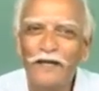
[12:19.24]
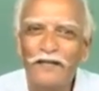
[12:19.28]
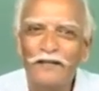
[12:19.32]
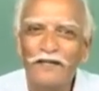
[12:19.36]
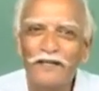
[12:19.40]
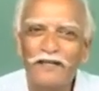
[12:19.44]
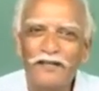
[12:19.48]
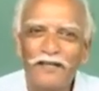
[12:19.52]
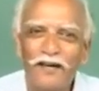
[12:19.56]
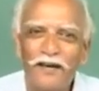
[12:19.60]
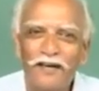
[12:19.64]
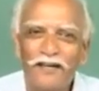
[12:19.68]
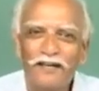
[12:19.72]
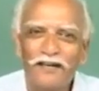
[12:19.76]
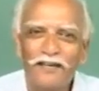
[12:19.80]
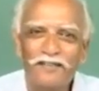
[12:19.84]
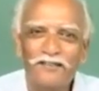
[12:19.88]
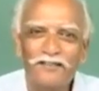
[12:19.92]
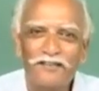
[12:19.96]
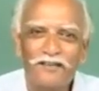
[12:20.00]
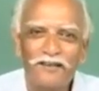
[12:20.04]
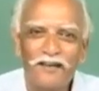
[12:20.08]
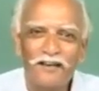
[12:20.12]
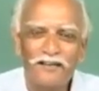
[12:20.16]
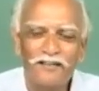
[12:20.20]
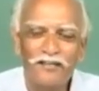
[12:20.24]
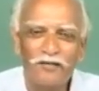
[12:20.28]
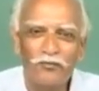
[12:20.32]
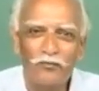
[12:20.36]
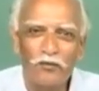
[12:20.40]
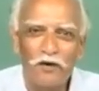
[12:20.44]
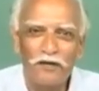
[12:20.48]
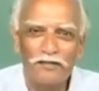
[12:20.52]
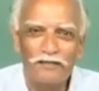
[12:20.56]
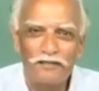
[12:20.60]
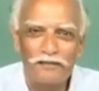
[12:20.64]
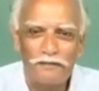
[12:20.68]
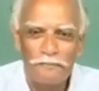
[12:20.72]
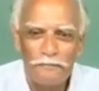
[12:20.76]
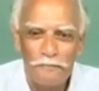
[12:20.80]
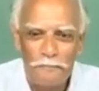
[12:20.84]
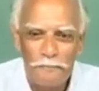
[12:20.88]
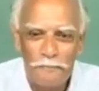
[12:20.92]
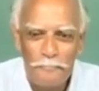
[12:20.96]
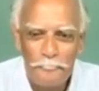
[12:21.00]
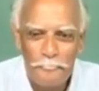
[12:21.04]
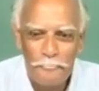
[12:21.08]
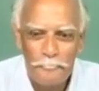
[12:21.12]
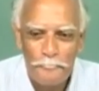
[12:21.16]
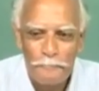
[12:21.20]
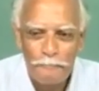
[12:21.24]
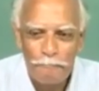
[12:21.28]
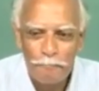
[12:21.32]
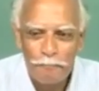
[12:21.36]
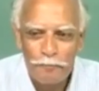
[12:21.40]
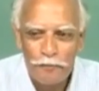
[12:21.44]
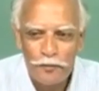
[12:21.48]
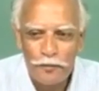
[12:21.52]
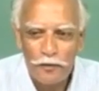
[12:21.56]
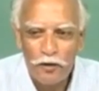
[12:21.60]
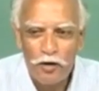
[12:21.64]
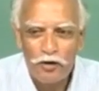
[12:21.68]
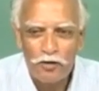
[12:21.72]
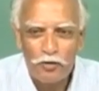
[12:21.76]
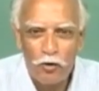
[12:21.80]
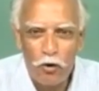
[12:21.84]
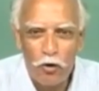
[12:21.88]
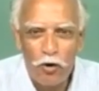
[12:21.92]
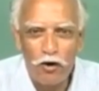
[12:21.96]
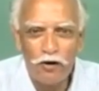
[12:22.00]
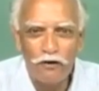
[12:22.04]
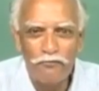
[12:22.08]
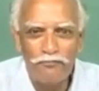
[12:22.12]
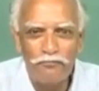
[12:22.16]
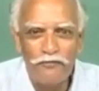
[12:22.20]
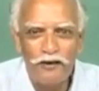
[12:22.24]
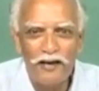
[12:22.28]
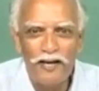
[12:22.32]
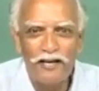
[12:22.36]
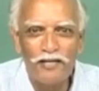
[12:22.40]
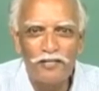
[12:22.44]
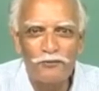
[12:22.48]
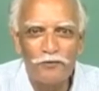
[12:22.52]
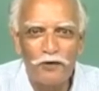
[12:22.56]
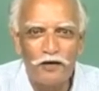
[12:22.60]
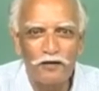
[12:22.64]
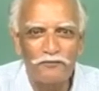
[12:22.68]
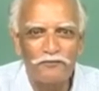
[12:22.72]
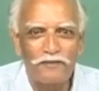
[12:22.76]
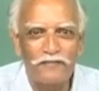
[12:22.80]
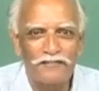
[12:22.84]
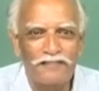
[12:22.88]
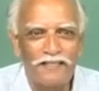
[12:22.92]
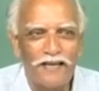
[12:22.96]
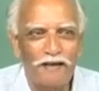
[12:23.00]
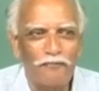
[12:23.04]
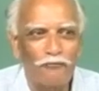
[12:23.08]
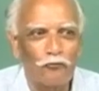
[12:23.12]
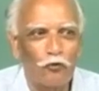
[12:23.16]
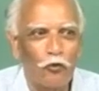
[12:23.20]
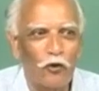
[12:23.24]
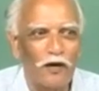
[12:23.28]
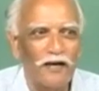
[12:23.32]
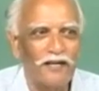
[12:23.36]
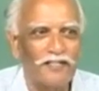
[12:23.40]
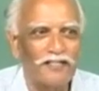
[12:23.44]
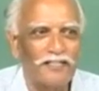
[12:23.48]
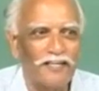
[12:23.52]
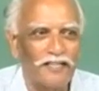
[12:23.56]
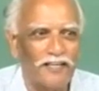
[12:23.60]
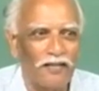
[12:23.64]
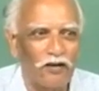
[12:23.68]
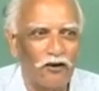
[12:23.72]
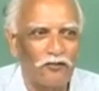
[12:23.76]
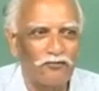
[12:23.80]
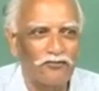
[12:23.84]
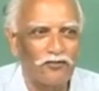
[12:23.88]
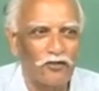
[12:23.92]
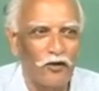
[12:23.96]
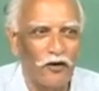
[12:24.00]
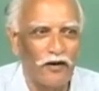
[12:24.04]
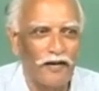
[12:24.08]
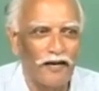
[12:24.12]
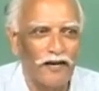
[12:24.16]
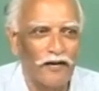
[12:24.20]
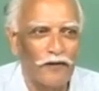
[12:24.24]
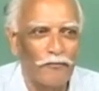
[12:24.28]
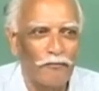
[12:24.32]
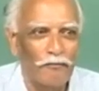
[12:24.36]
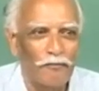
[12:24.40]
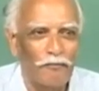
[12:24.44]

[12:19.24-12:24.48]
The third consideration was not all fields were of the same quality of soil